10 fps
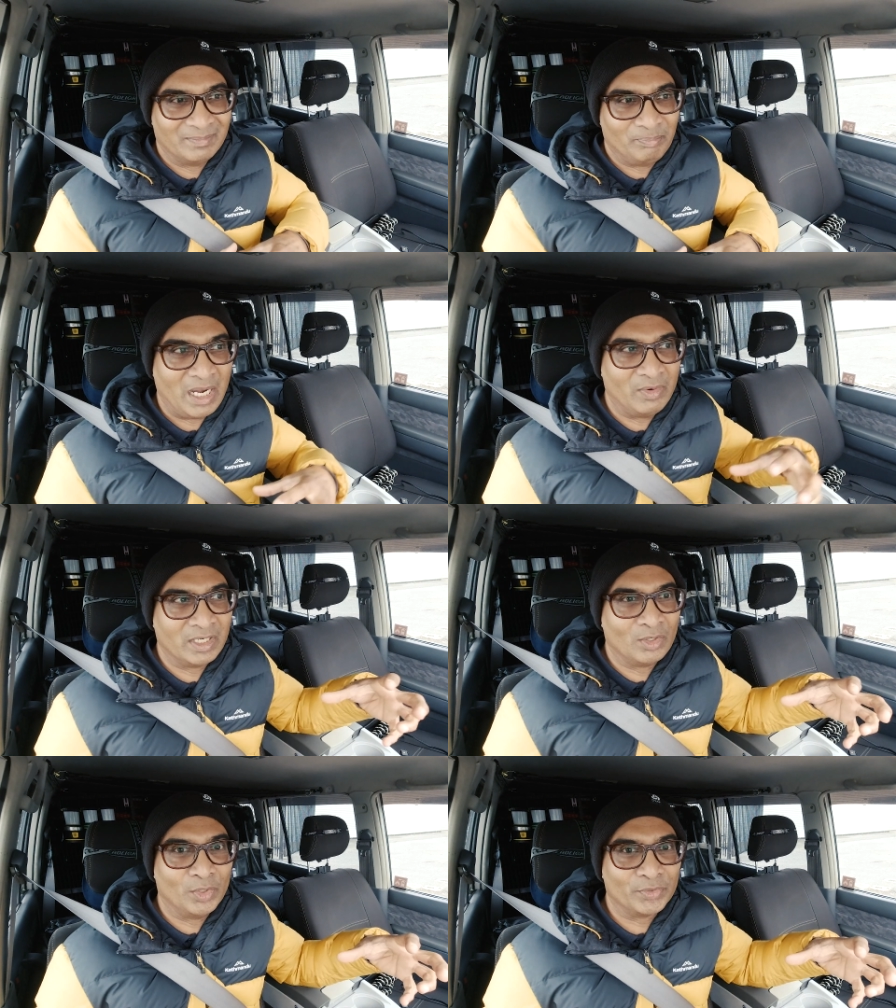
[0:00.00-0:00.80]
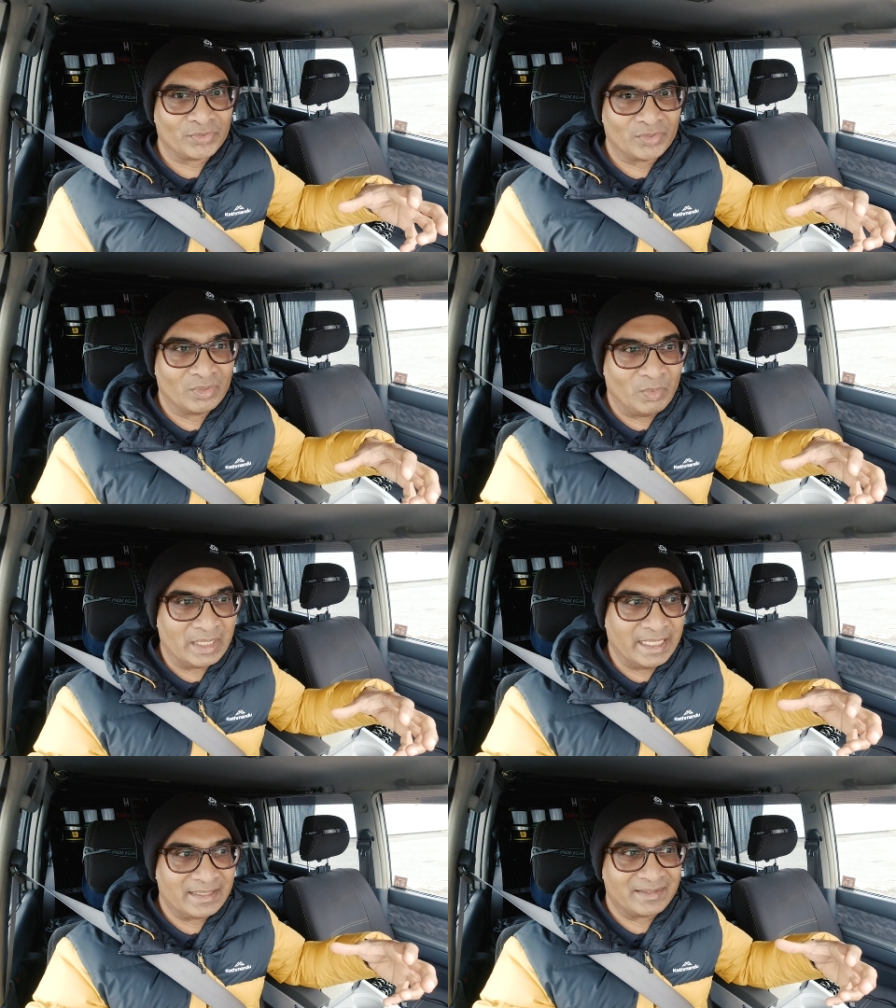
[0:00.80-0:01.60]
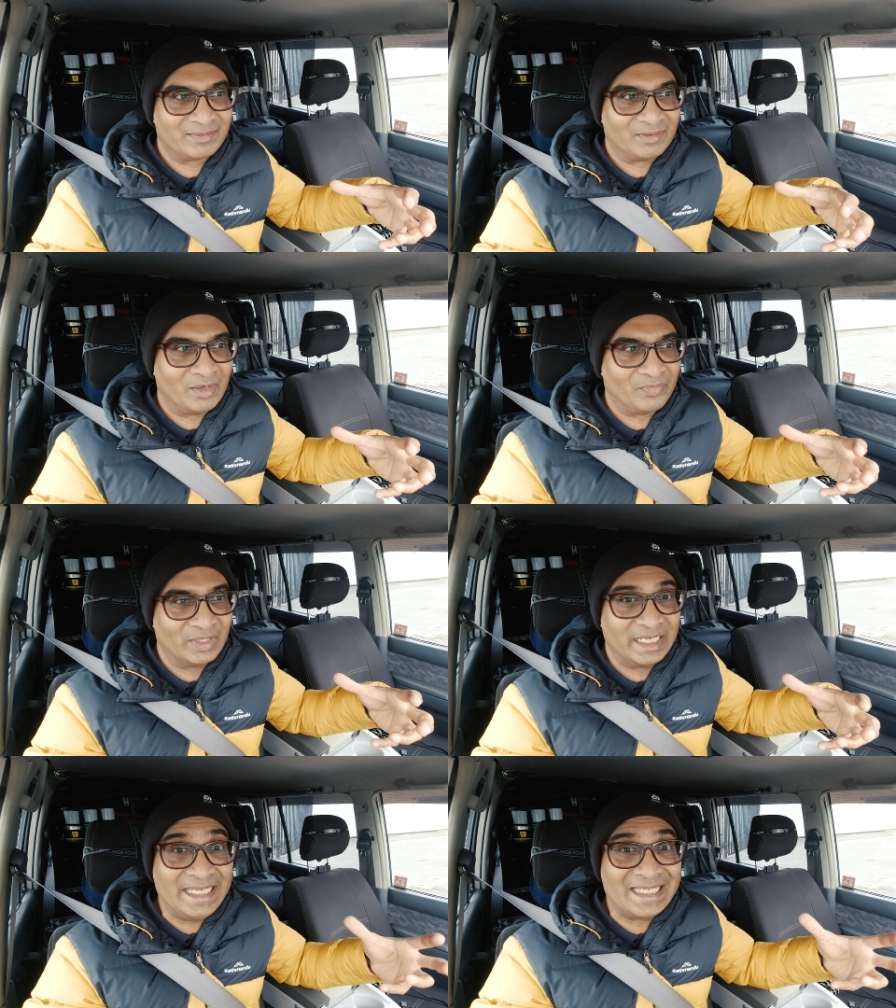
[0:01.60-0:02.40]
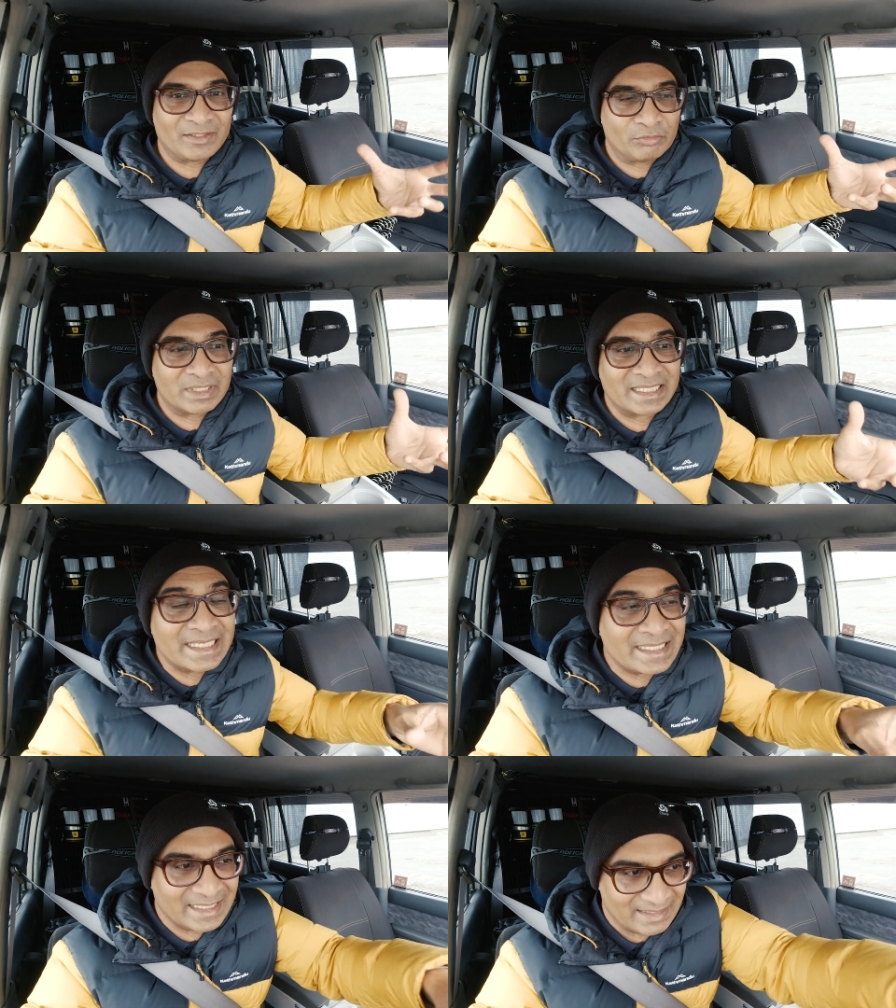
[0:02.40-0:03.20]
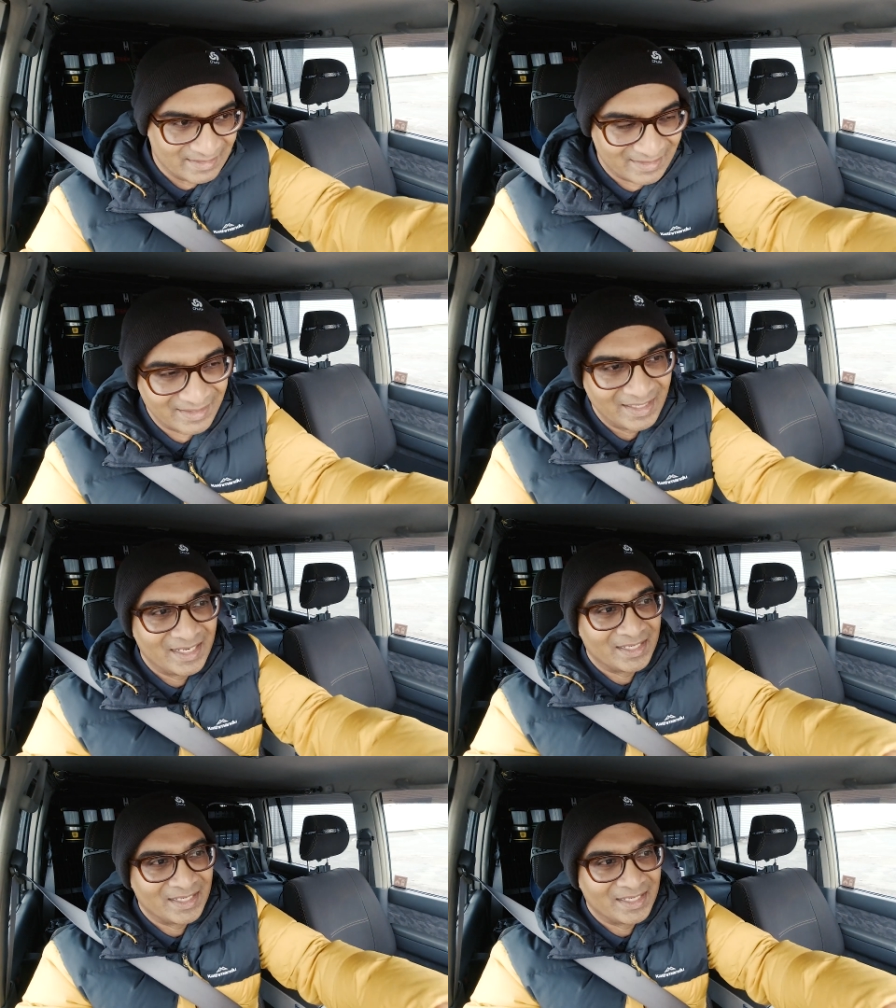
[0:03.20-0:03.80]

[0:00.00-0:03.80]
power goes to the one that's of least resistance,